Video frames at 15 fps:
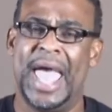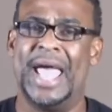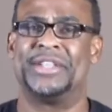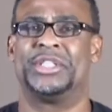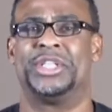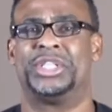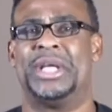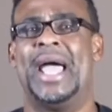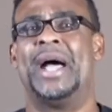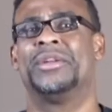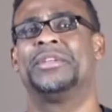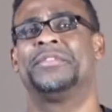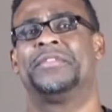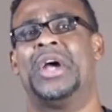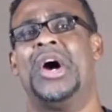as a
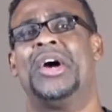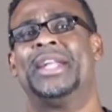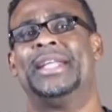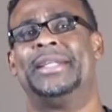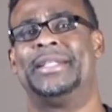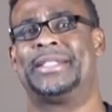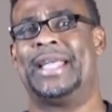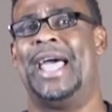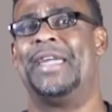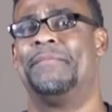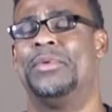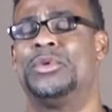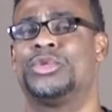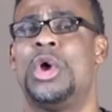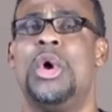child of God and
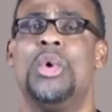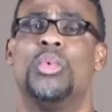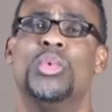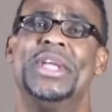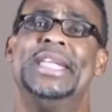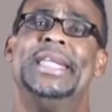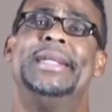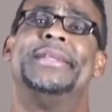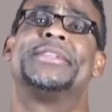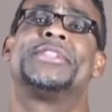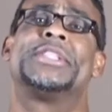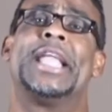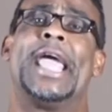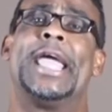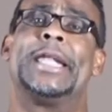disciples, we need to
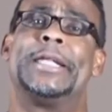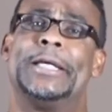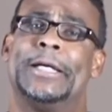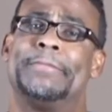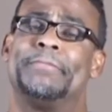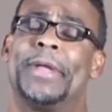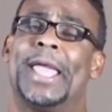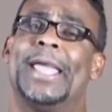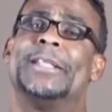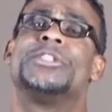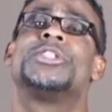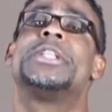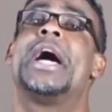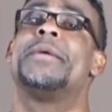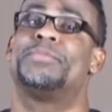stand up and
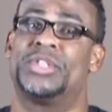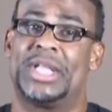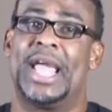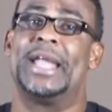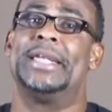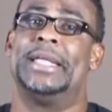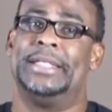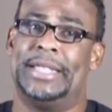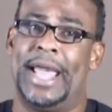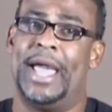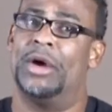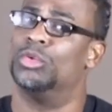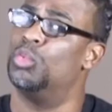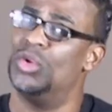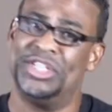stop standing
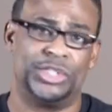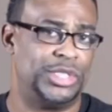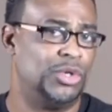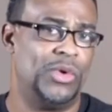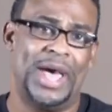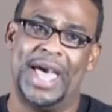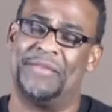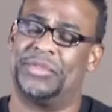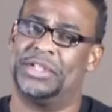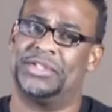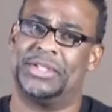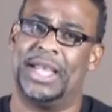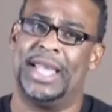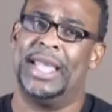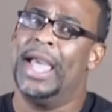down. We still have to
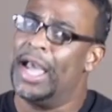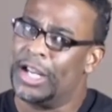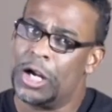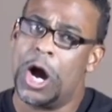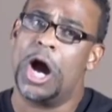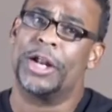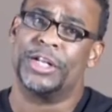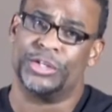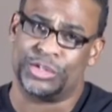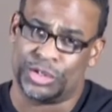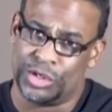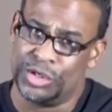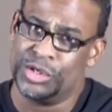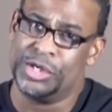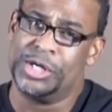say God is
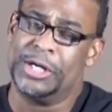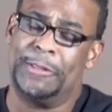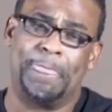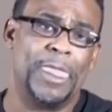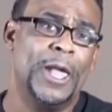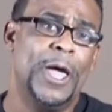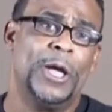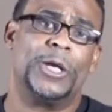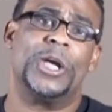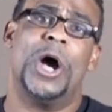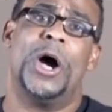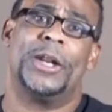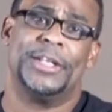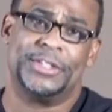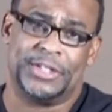good.
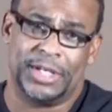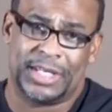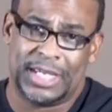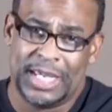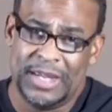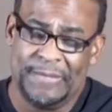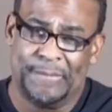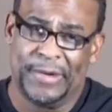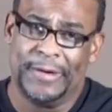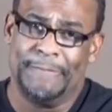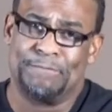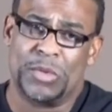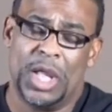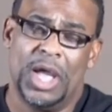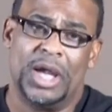God is a keeper.
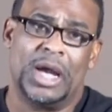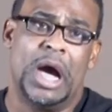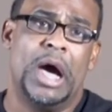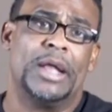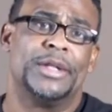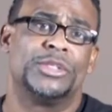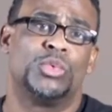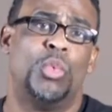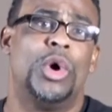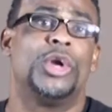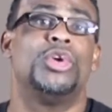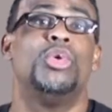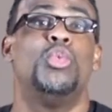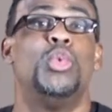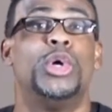God is one
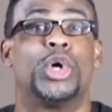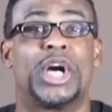who will